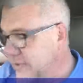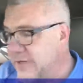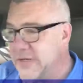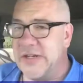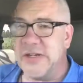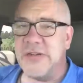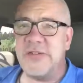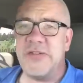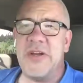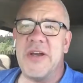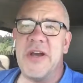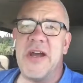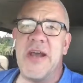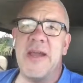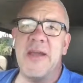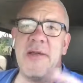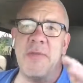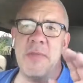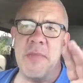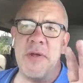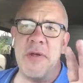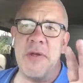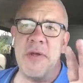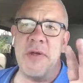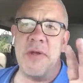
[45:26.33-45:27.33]
The DJI
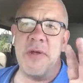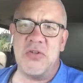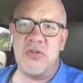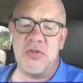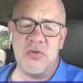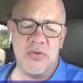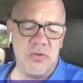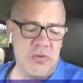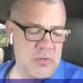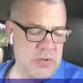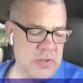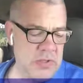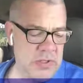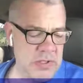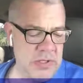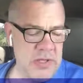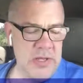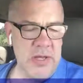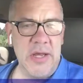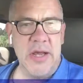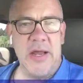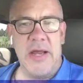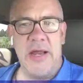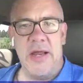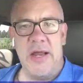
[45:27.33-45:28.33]
Mini 2.
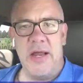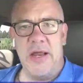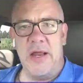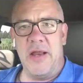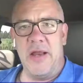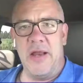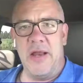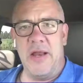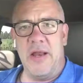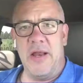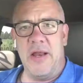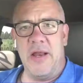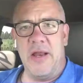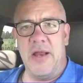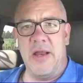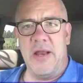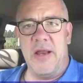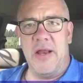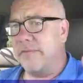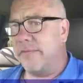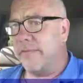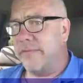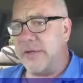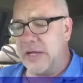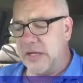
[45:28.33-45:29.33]
And
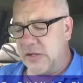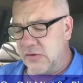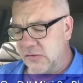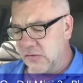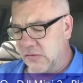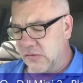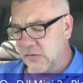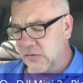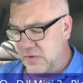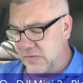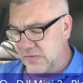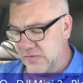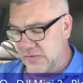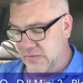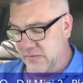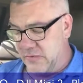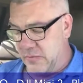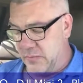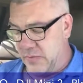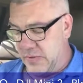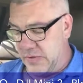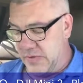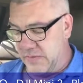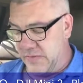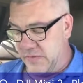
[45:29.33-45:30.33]
thank you so much,
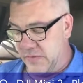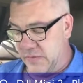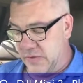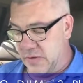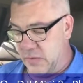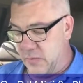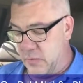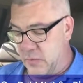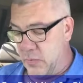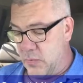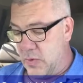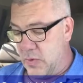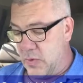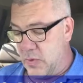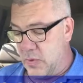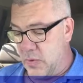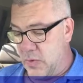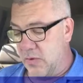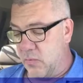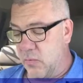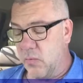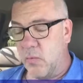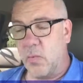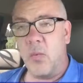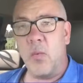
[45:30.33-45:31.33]
everybody, for coming by
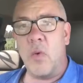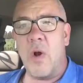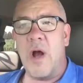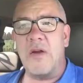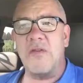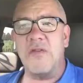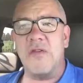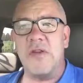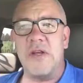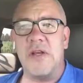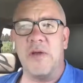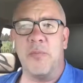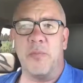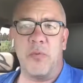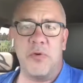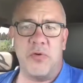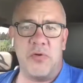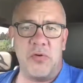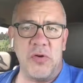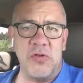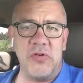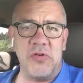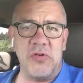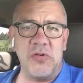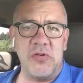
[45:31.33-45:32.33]
and watching. And
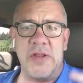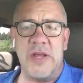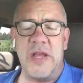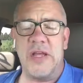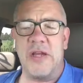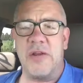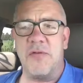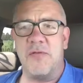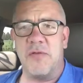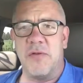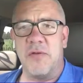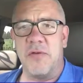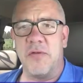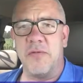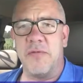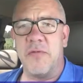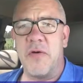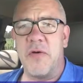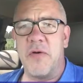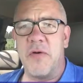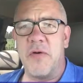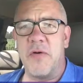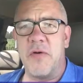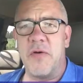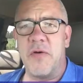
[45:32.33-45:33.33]
Patricia, thank you for the
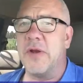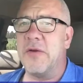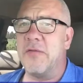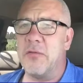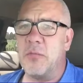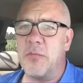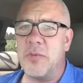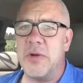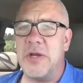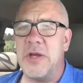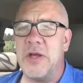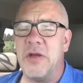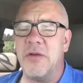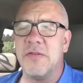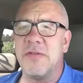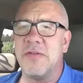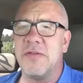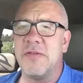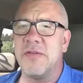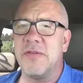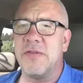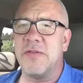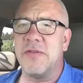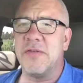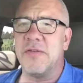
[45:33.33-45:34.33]
follow. And everybody
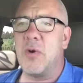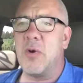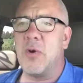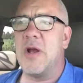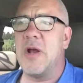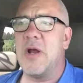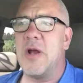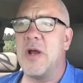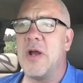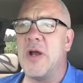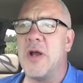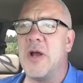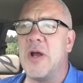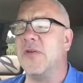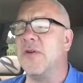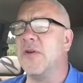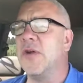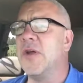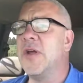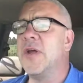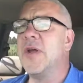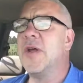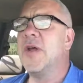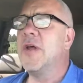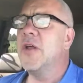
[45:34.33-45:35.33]
else, if you're watching, if you're
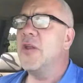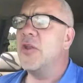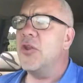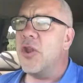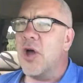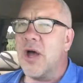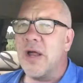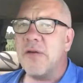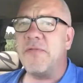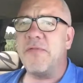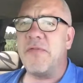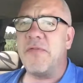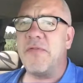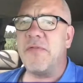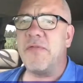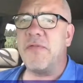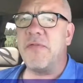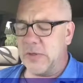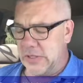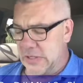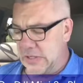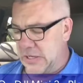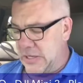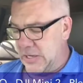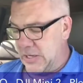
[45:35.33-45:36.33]
not
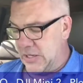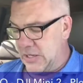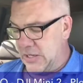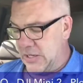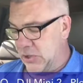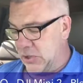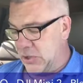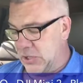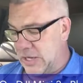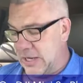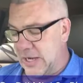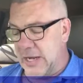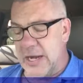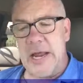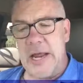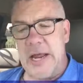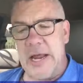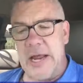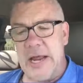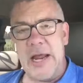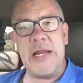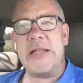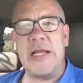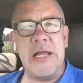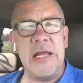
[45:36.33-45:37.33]
following yet and you got
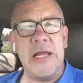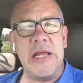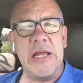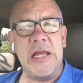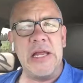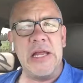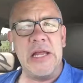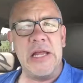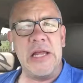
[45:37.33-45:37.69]
anything